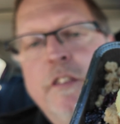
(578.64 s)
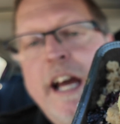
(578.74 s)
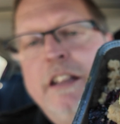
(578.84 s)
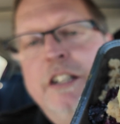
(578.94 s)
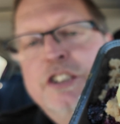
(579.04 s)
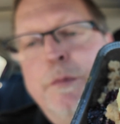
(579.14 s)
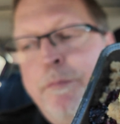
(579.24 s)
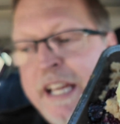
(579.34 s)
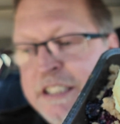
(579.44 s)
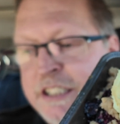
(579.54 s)
That looks
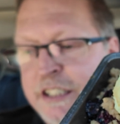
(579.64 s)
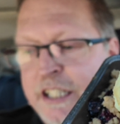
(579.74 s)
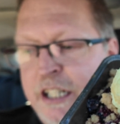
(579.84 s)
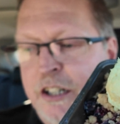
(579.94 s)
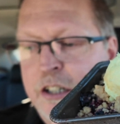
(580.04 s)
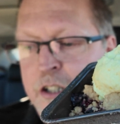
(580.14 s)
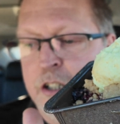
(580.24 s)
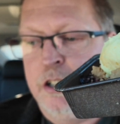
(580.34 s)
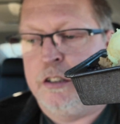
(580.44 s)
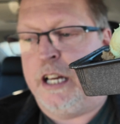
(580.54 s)
amazing there.
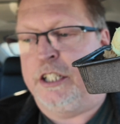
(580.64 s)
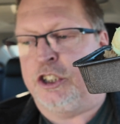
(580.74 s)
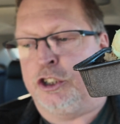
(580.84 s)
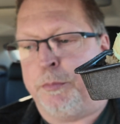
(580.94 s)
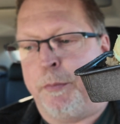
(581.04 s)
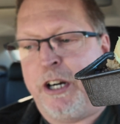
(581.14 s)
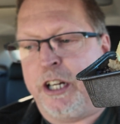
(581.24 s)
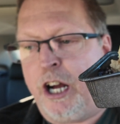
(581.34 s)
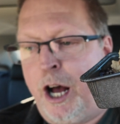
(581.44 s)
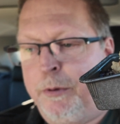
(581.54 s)
That is your triple
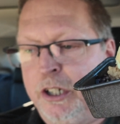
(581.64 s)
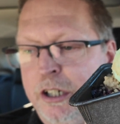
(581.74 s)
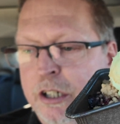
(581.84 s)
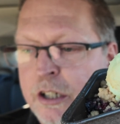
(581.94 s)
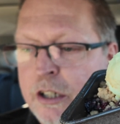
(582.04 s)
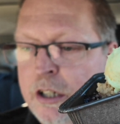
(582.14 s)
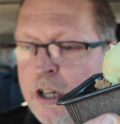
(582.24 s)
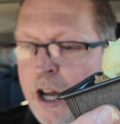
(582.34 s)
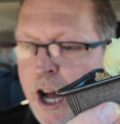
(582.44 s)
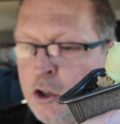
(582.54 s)
berry cobbler.
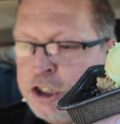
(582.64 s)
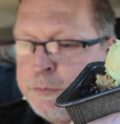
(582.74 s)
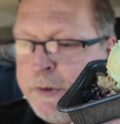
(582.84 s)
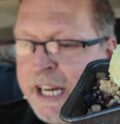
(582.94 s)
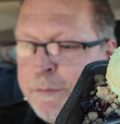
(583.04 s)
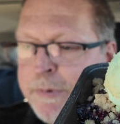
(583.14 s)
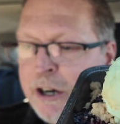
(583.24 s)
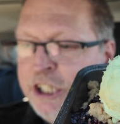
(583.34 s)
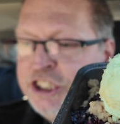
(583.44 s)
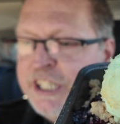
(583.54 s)
House-made
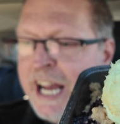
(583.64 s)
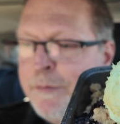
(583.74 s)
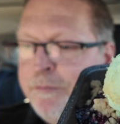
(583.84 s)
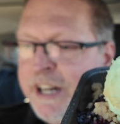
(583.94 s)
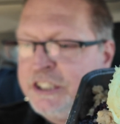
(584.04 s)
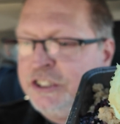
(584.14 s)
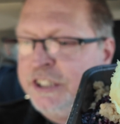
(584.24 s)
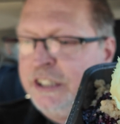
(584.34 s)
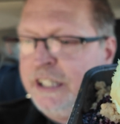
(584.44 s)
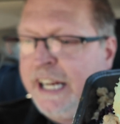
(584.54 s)
berry jam
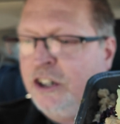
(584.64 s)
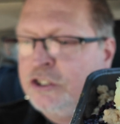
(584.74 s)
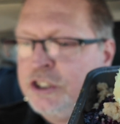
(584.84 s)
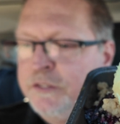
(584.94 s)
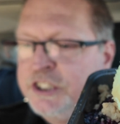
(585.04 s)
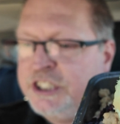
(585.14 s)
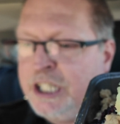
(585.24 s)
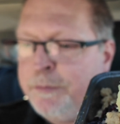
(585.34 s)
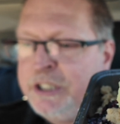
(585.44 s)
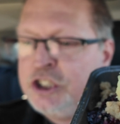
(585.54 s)
nestled in layers of
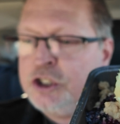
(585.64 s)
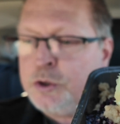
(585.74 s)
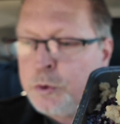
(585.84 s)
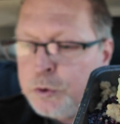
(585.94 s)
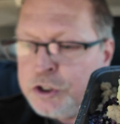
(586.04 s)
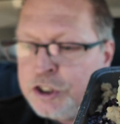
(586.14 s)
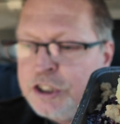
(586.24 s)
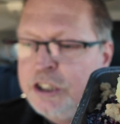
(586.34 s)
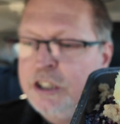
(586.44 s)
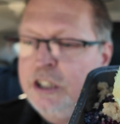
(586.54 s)
cinnamon
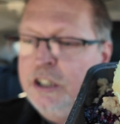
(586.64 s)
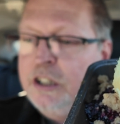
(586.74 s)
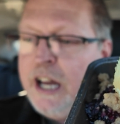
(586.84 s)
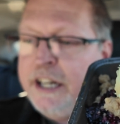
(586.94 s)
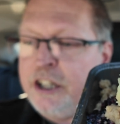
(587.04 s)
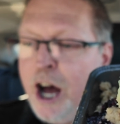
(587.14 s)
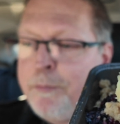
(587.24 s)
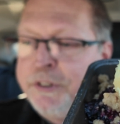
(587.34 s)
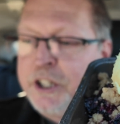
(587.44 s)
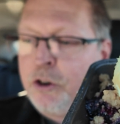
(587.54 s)
streusel and
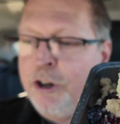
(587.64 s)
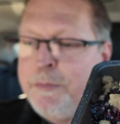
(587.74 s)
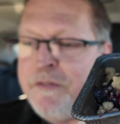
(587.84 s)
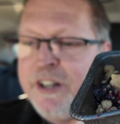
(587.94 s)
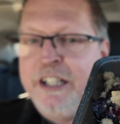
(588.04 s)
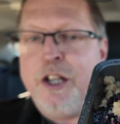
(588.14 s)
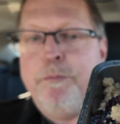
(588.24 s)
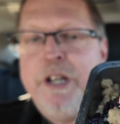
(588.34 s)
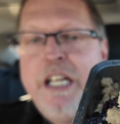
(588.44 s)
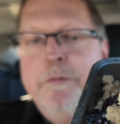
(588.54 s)
topped with a creamy vanilla
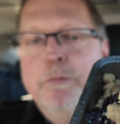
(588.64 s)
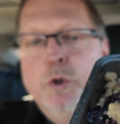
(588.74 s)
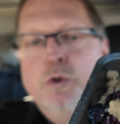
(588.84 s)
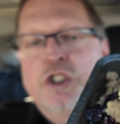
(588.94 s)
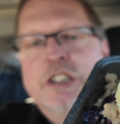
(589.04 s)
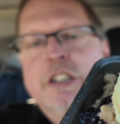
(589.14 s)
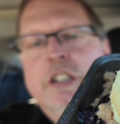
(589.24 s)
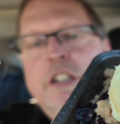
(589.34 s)
bean mousse.